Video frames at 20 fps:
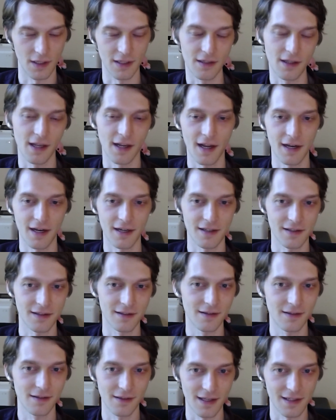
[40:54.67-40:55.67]
It kind of
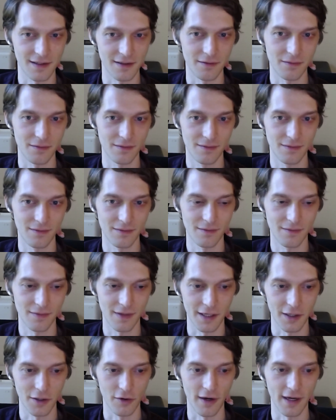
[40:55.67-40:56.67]
isn't
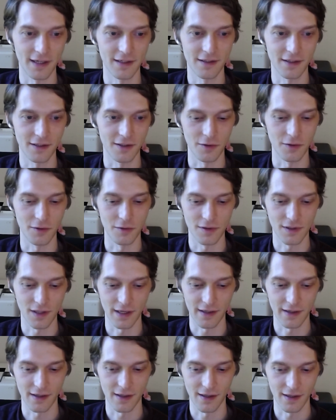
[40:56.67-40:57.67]
like great to use
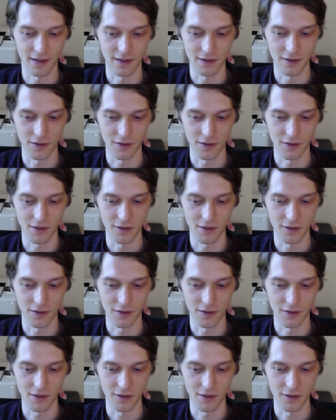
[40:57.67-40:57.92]
like a